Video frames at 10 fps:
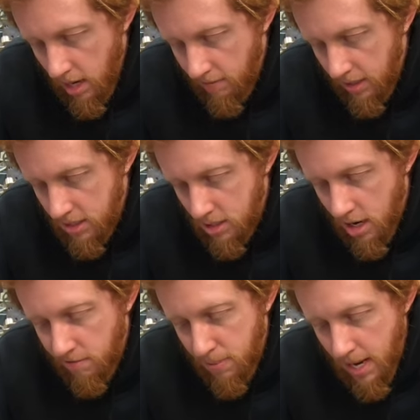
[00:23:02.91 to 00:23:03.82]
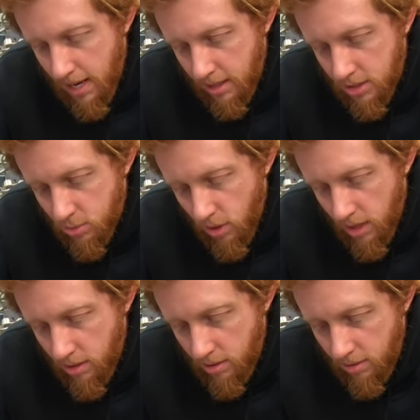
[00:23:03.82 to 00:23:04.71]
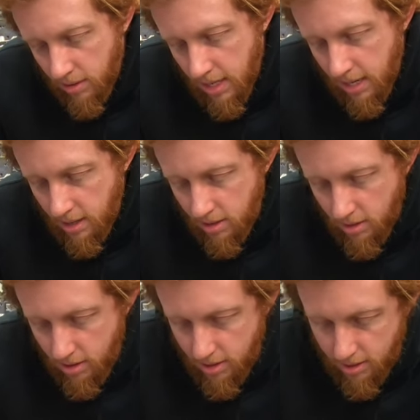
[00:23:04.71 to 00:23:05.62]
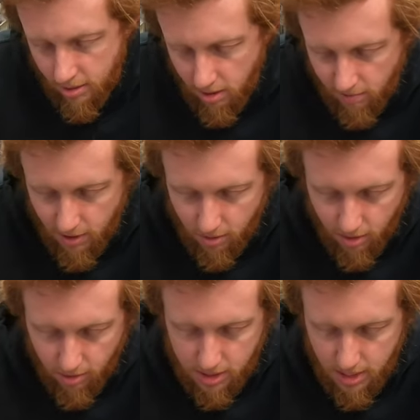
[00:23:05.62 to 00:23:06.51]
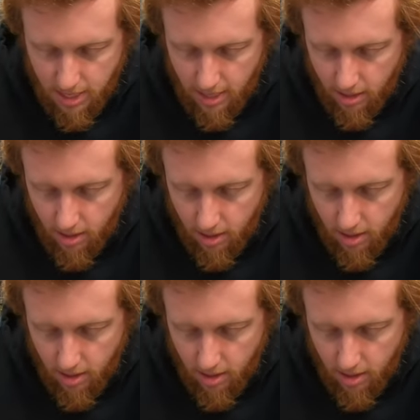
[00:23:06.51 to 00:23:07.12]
have a soft pad as well that on the Velcro side,